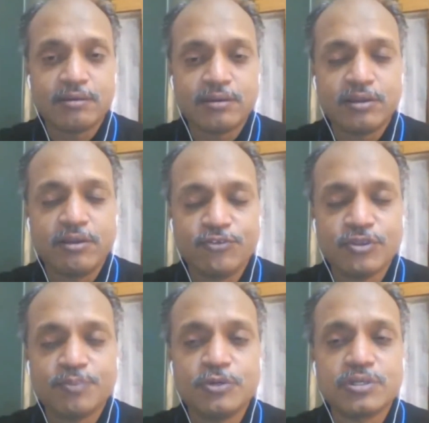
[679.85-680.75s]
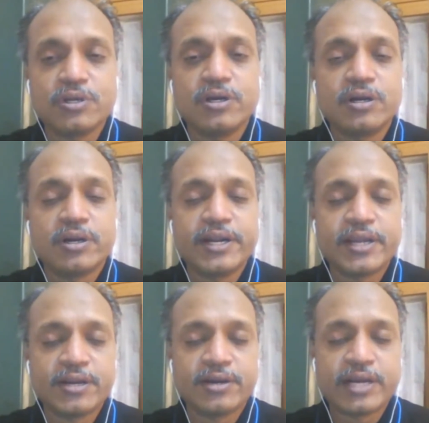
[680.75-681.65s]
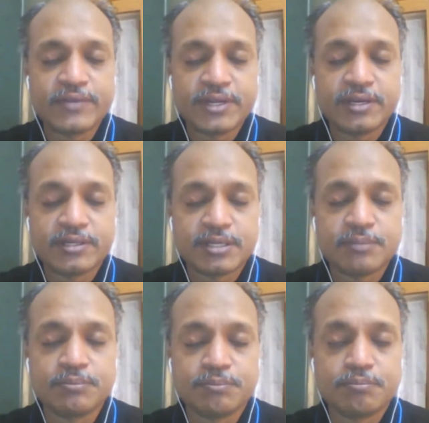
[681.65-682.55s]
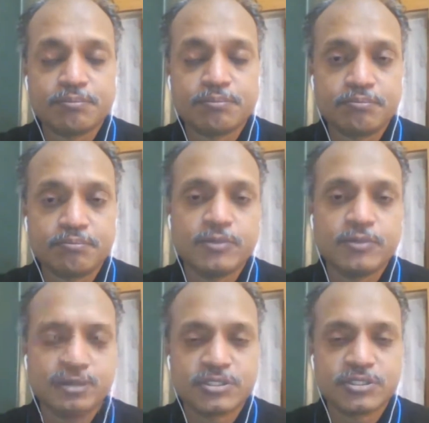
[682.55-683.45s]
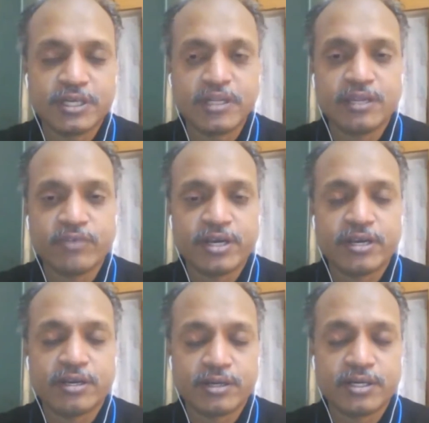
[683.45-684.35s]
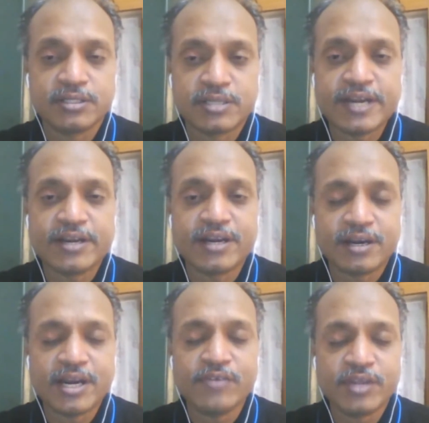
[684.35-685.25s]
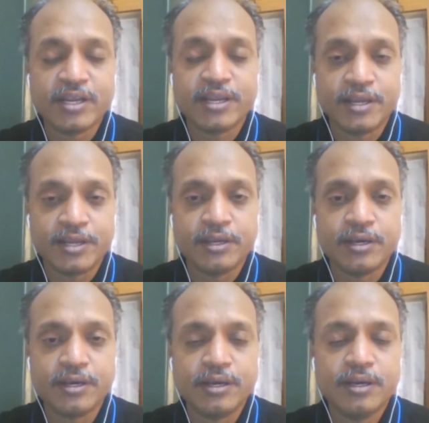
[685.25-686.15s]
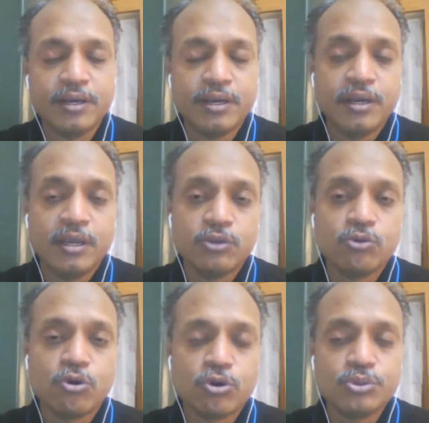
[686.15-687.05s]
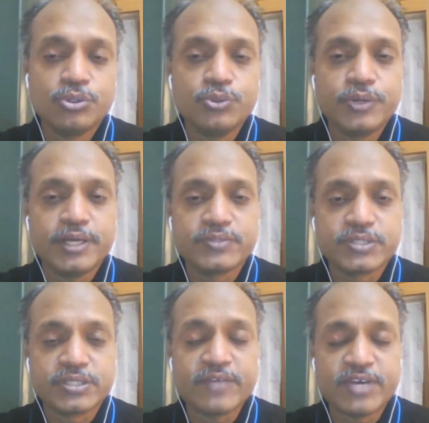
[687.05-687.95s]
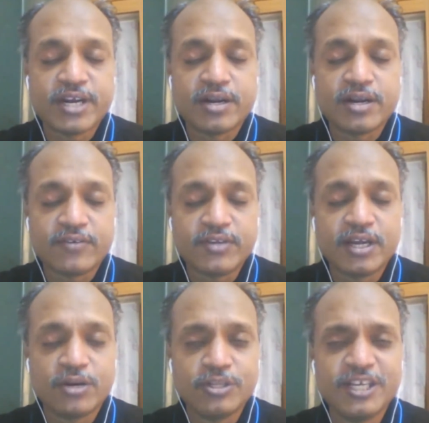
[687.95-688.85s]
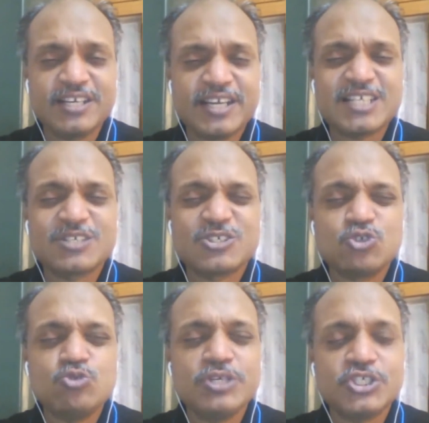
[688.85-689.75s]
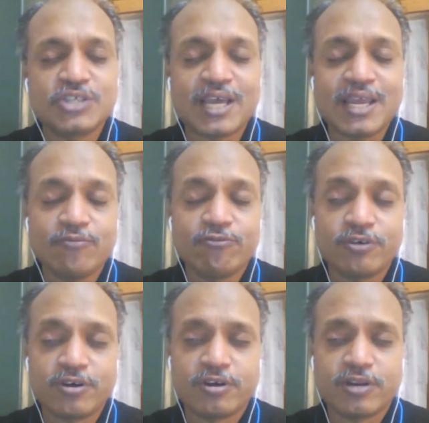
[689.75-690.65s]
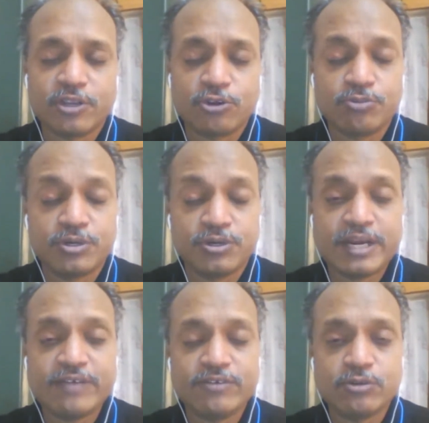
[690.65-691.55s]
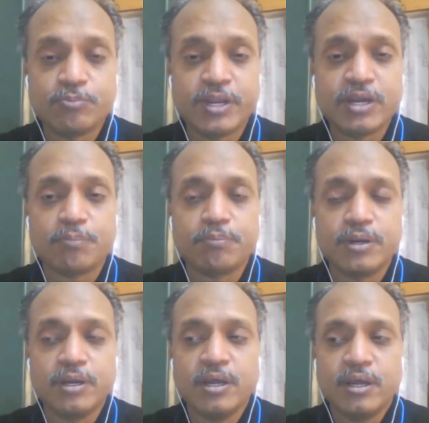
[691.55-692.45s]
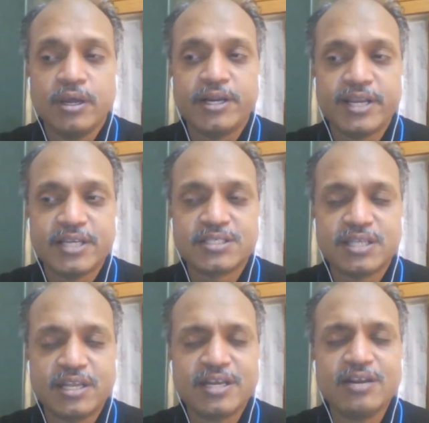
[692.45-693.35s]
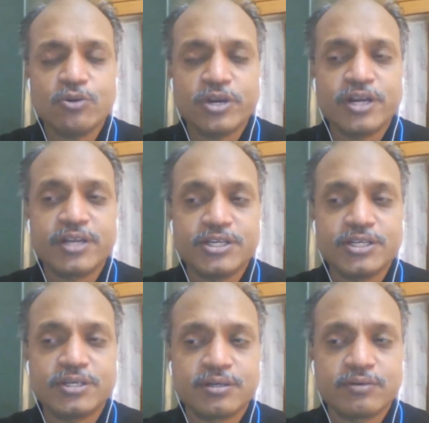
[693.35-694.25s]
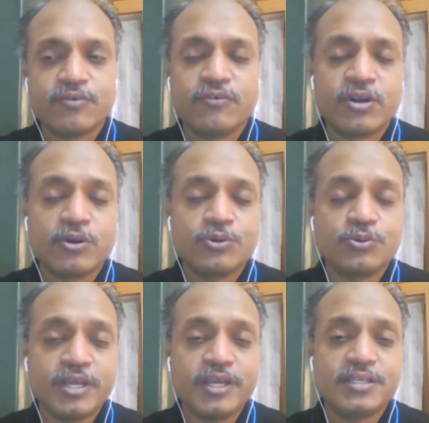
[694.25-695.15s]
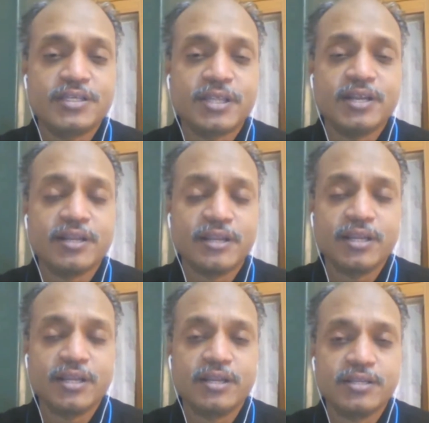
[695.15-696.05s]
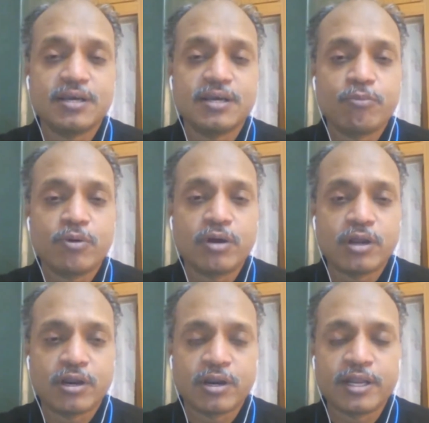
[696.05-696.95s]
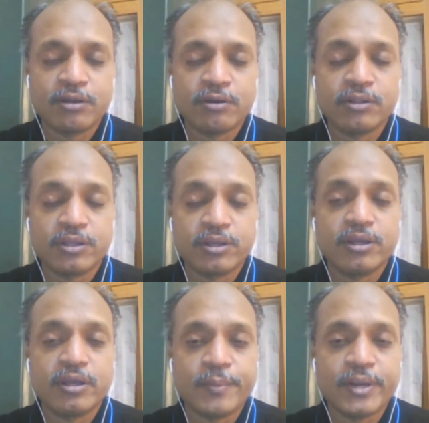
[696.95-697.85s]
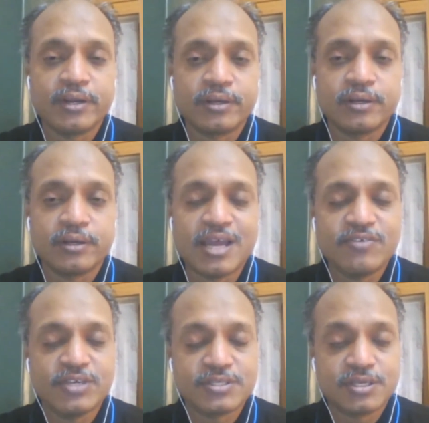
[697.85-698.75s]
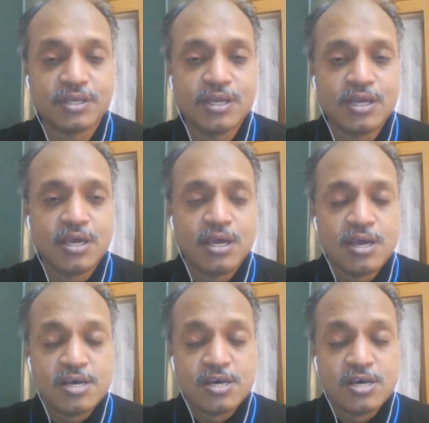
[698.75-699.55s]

like if you suppose learn right-hand driving in some city where it is right-hand driving, like India, you go to US, which is left-hand driving. I don't think it takes too much time for a human driver to pick up. It takes a little orientation for 1 or 2 days, and then he is up running on the American highways.